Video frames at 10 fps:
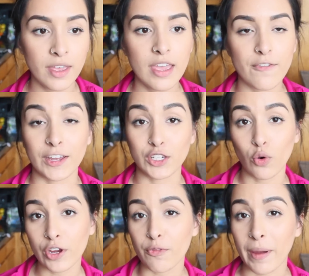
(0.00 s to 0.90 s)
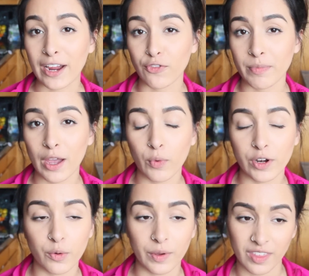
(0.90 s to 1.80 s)
If I don't hear back from that
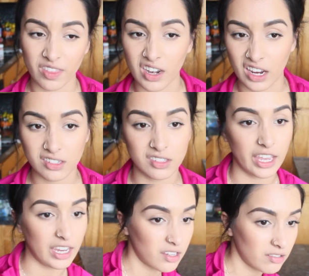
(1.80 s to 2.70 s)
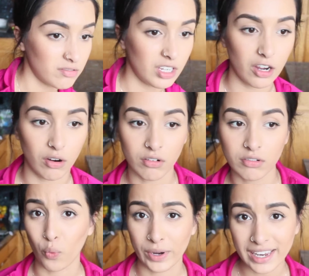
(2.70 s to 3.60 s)
winner within the next, like, you know,
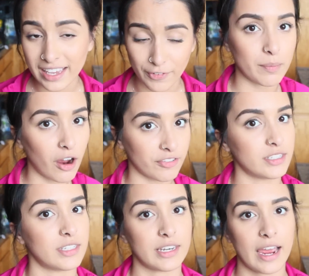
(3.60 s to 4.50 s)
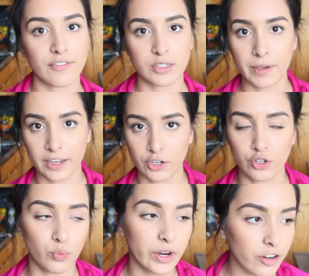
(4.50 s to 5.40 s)
a week, and I'm obviously gonna have to pick a
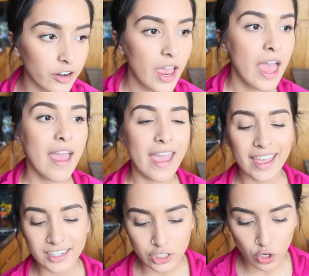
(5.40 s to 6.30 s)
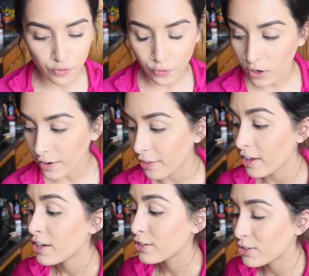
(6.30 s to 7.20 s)
new winner, and so forth.
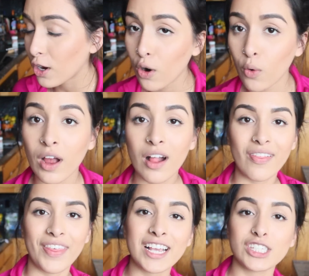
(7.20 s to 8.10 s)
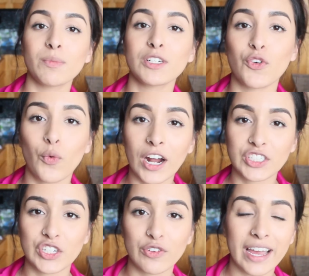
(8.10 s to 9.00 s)
So, thanks so much for
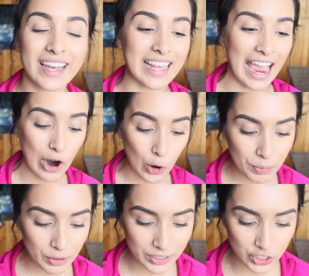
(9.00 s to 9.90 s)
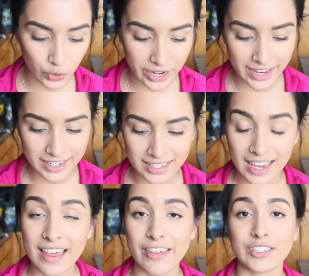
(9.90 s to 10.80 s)
watching, you guys. I hope you enjoyed it.
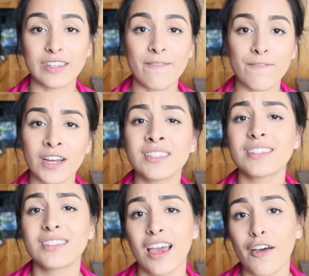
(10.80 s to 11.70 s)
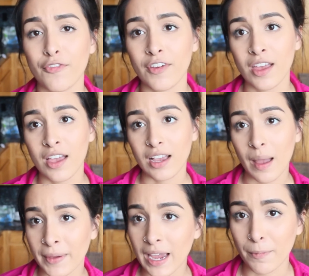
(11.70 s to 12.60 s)
There's some fun stuff
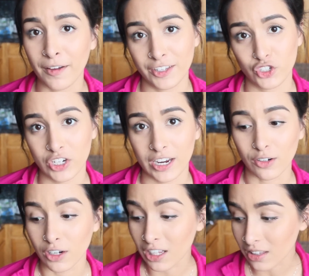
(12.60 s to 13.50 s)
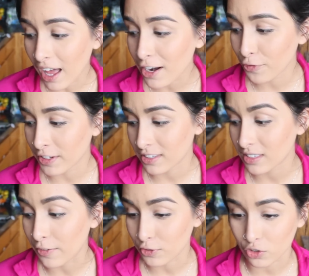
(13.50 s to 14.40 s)
coming up on this channel. A lot of fun
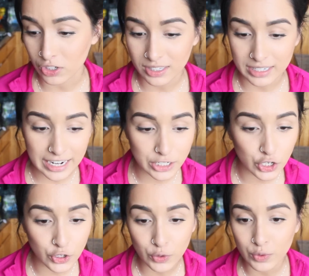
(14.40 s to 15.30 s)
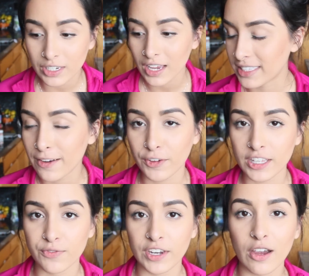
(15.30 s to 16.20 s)
stuff, so just stay tuned. That's it for
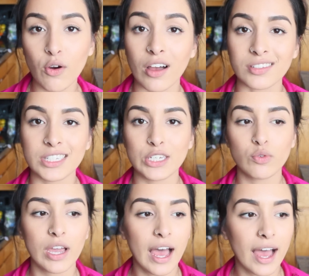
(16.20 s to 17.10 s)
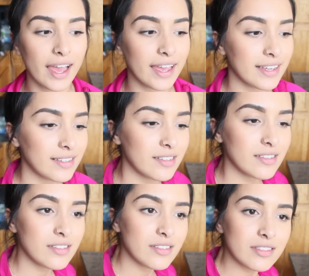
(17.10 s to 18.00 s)
this video. I'll see you guys
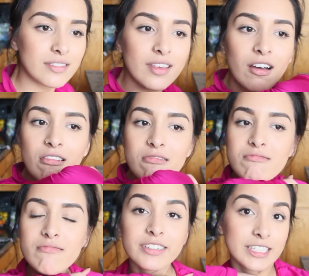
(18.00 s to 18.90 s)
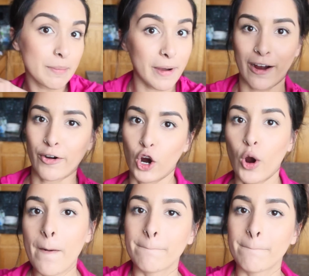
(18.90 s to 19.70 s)
tomorrow.